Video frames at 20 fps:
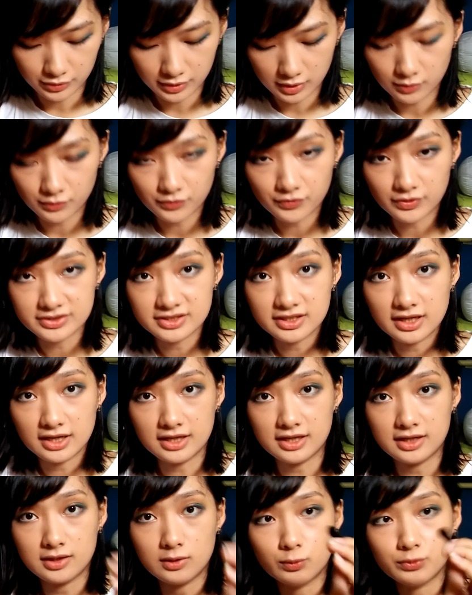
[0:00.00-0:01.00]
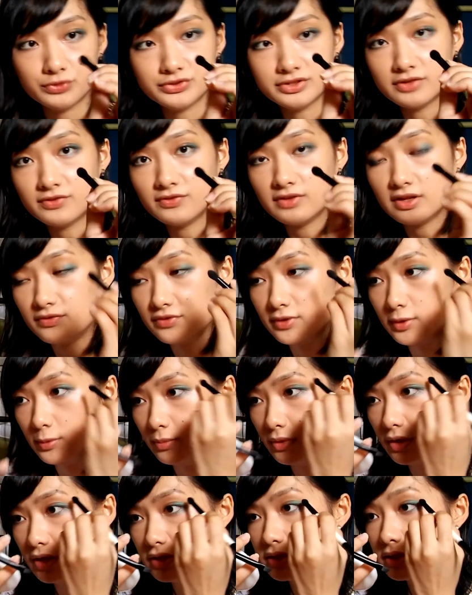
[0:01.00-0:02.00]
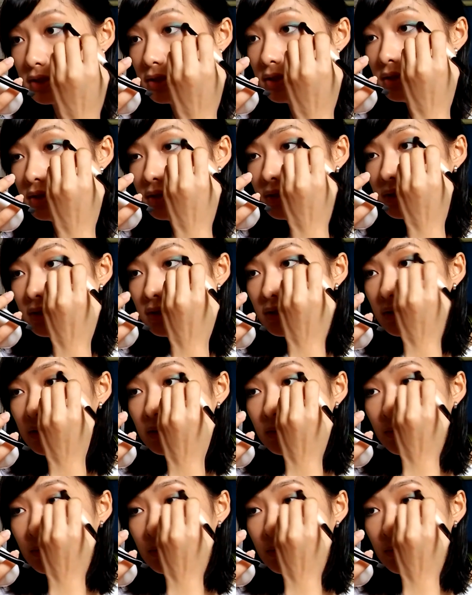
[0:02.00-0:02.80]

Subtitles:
And now I'm going in with a slightly looser, fluffier brush.